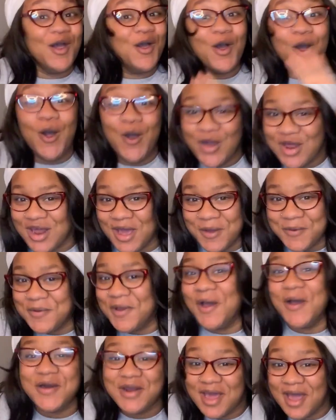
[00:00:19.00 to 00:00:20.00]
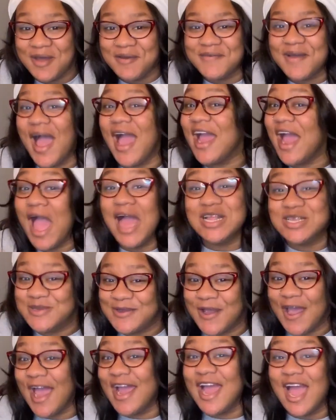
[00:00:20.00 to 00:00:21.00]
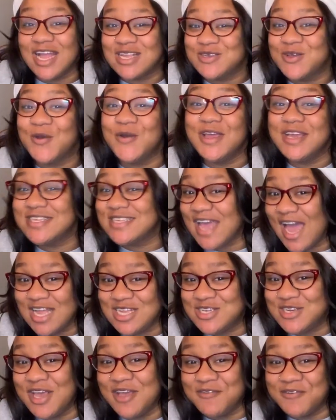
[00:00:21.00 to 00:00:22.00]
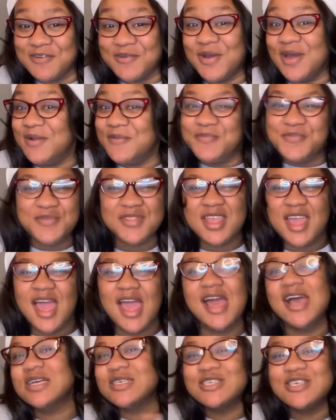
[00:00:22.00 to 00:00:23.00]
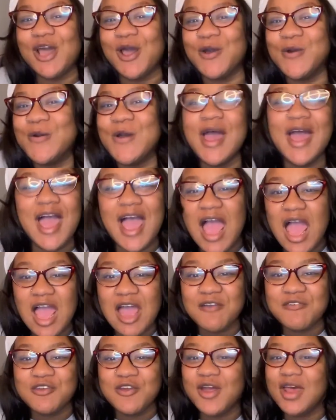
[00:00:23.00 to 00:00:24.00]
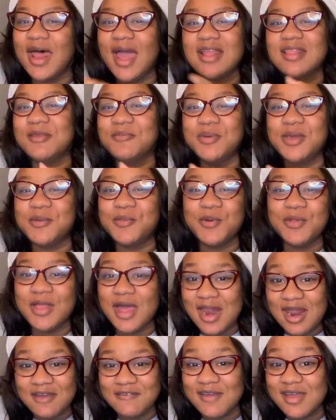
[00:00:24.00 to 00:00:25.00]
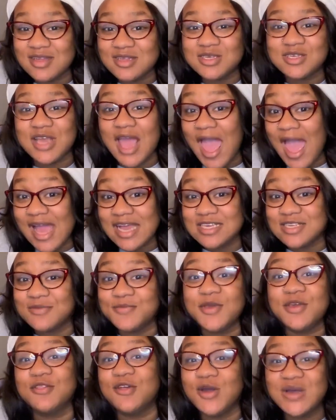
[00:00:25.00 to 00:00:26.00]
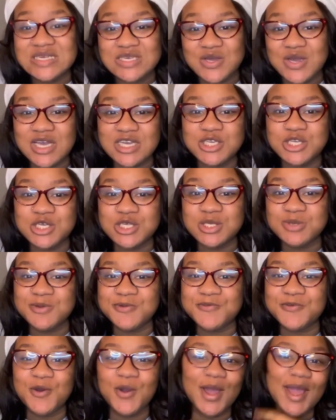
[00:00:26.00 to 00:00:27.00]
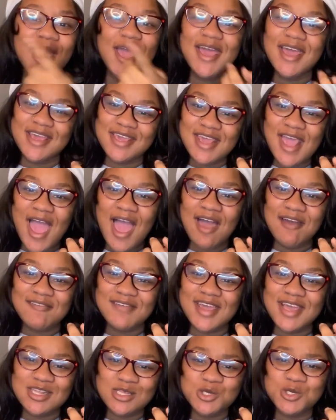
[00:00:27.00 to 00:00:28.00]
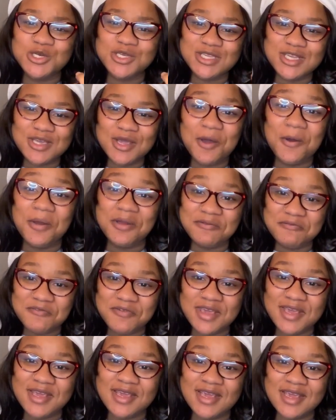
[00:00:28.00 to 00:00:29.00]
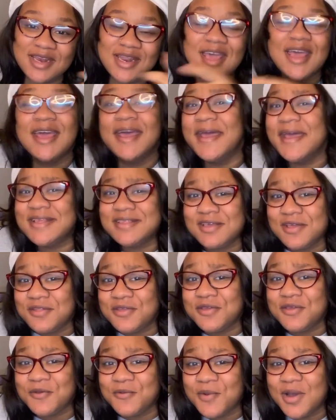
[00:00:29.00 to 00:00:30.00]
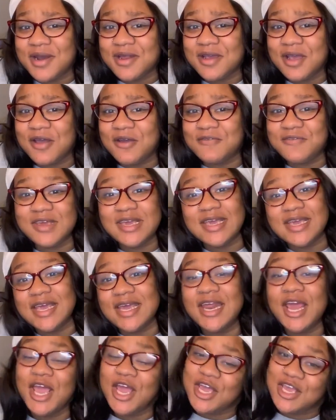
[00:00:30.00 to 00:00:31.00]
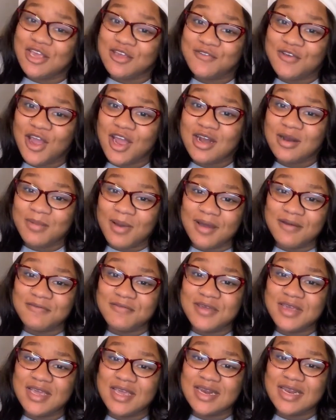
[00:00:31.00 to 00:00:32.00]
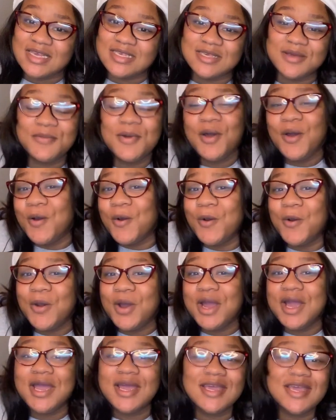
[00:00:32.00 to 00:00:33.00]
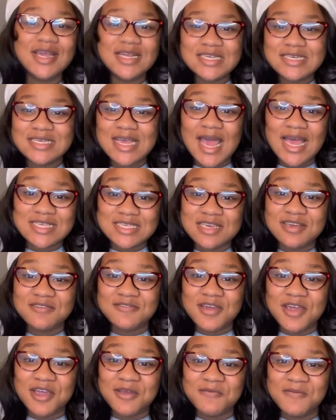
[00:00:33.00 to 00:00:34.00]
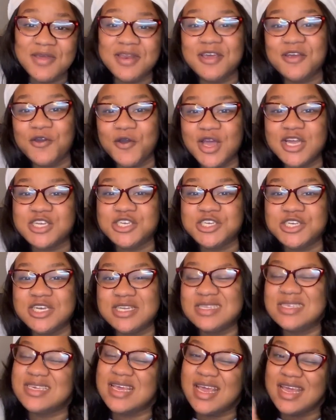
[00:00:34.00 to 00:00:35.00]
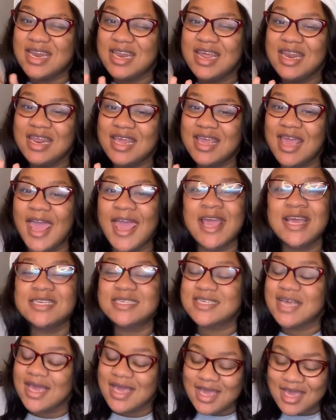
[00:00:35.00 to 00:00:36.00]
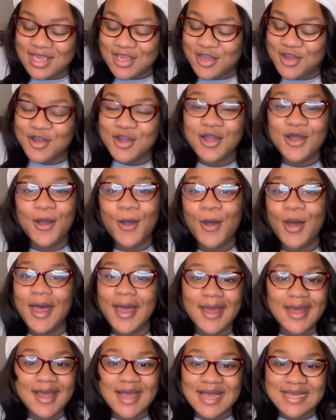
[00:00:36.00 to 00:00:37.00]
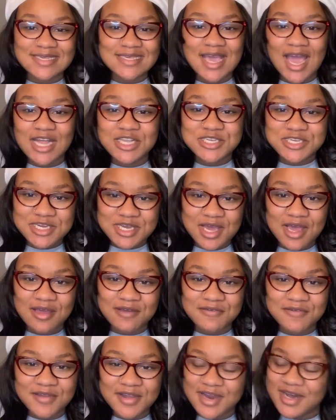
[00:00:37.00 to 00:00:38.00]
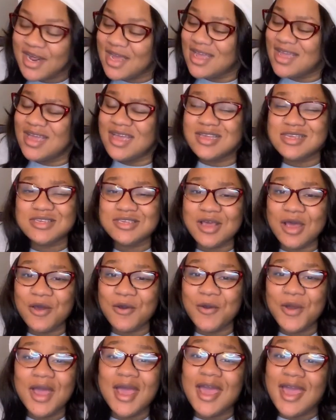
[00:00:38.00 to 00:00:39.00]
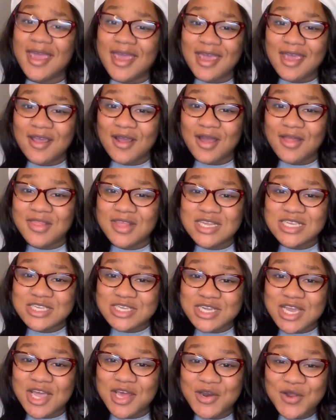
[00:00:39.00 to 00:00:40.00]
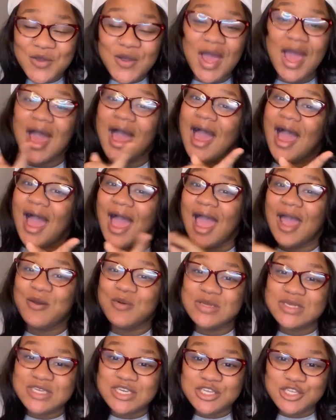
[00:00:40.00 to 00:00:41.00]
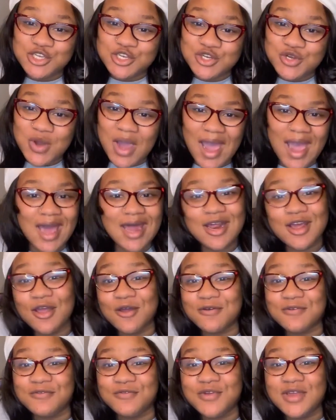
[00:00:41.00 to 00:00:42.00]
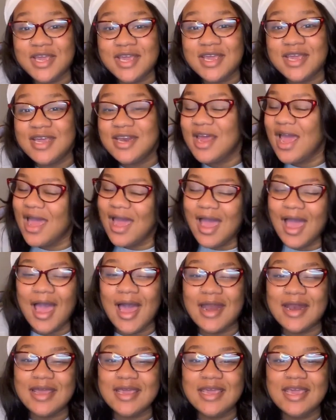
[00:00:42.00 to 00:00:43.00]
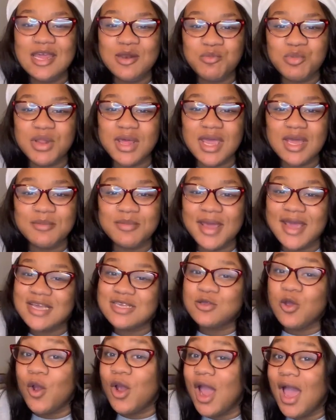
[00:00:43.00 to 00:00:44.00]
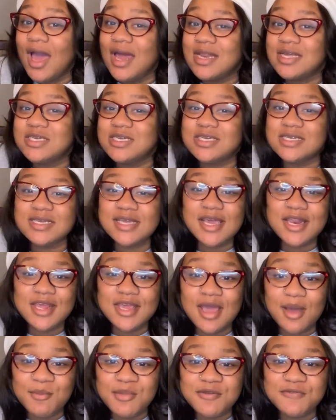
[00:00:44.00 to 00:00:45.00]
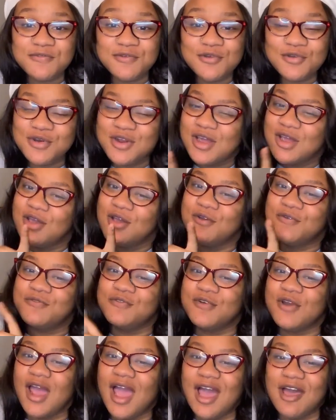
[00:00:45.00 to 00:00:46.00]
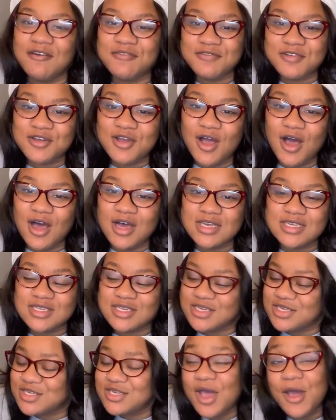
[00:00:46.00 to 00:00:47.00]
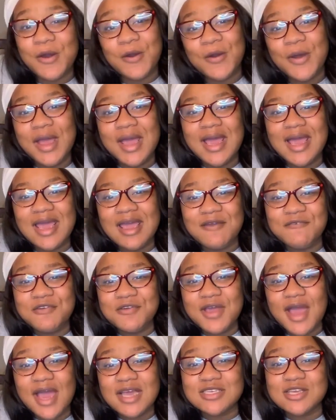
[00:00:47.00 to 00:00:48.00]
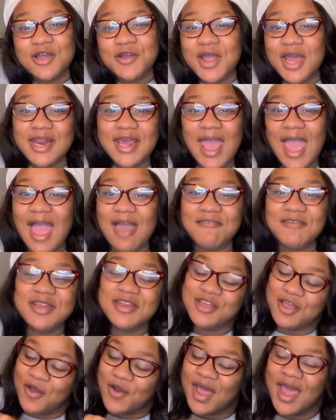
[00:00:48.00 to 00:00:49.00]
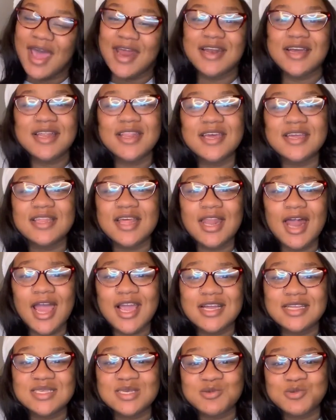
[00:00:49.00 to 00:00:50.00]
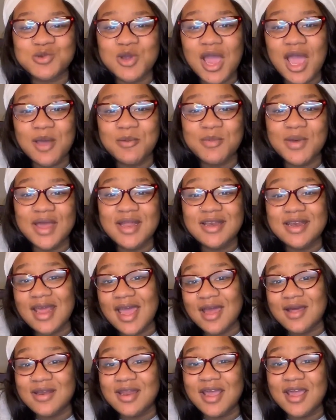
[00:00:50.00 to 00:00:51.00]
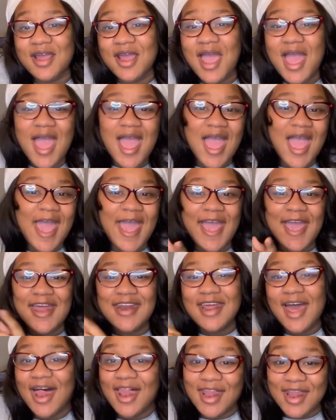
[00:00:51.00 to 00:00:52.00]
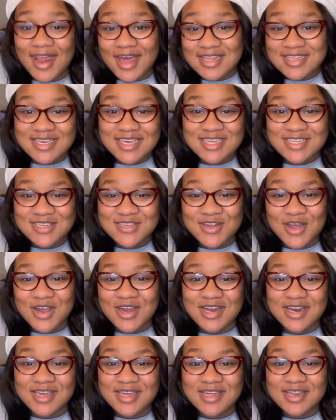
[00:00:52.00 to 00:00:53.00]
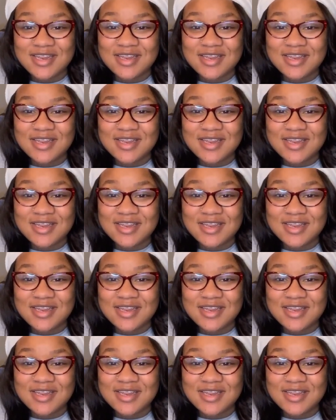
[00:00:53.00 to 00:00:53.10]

Hold up. I got you. Queen's got you, everyone. So, if you're like the people that have asked me those questions before, you have an interest in going vegan. It's either you want to go vegan, you've heard about veganism, or you're just asking very many questions. In any case, your girl has got you covered. So, here on this channel, I will teach you how to go vegan, how to eat plant-based, or how to just eat yummy food for half the cost. So if you guys already haven't, go ahead and click the like and subscribe button down there, and let's get started.